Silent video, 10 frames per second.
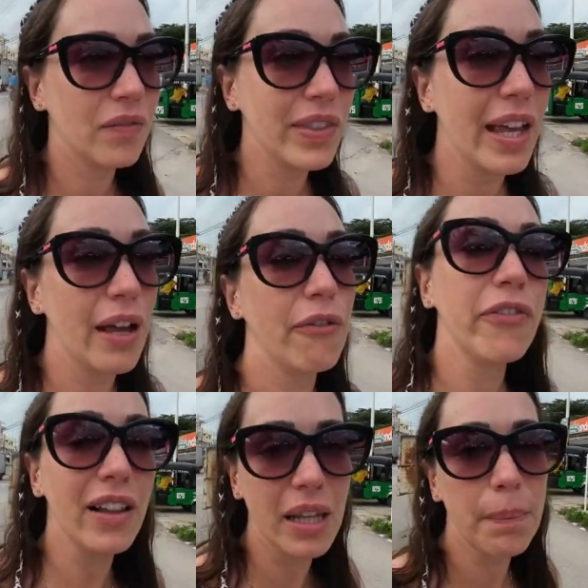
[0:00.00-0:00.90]
the
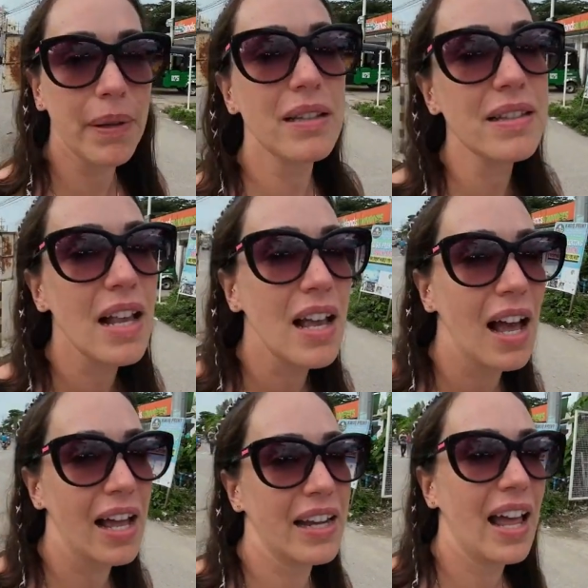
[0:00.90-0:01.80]
Philippines,
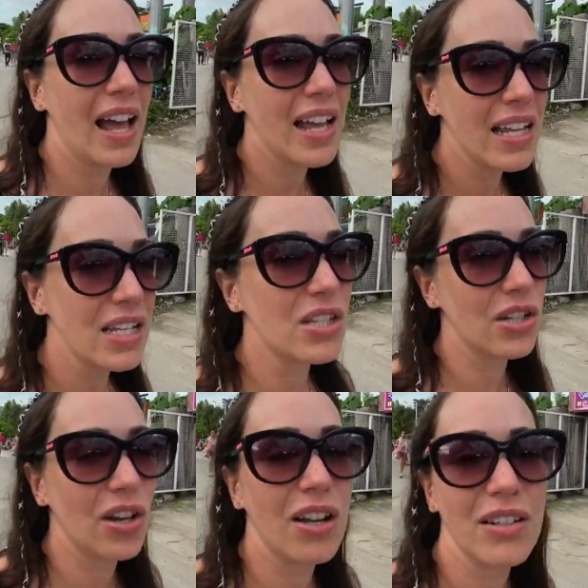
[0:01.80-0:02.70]
and I
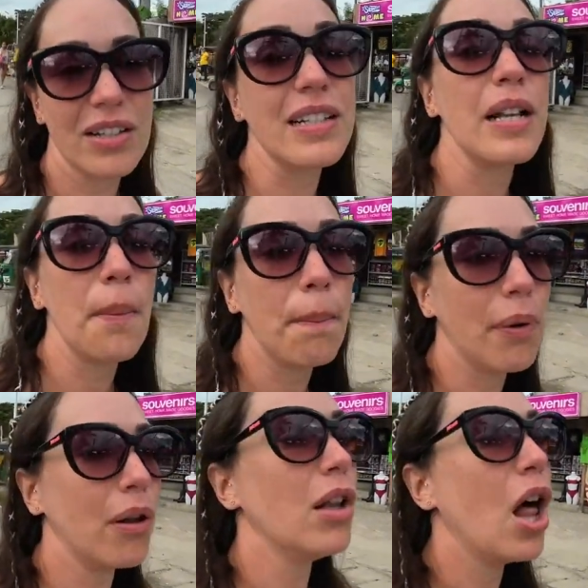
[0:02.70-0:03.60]
just
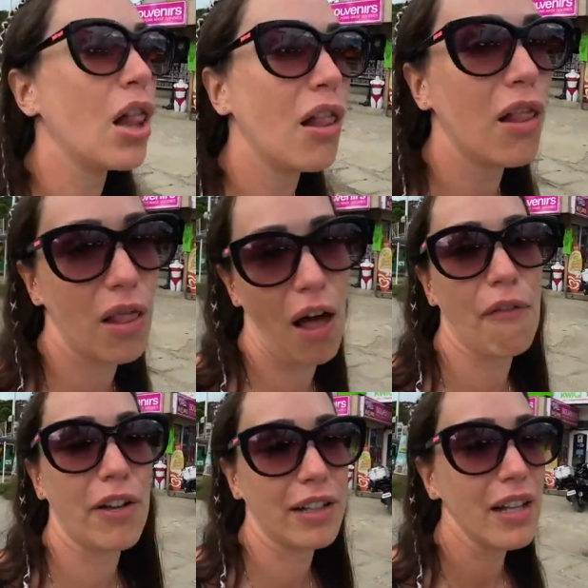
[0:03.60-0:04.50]
simple
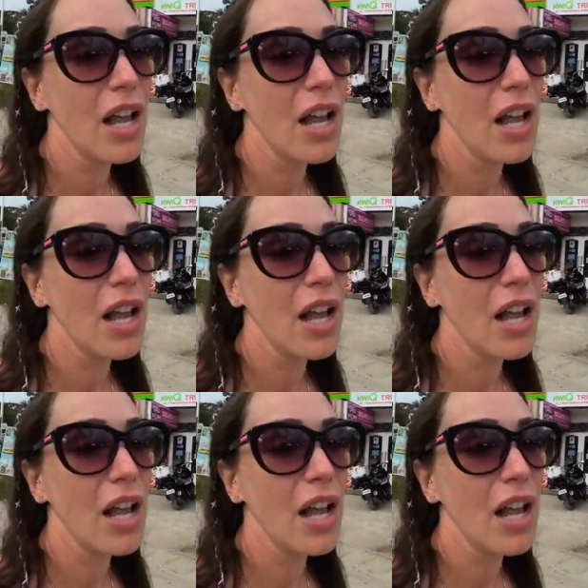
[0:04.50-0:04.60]
love it.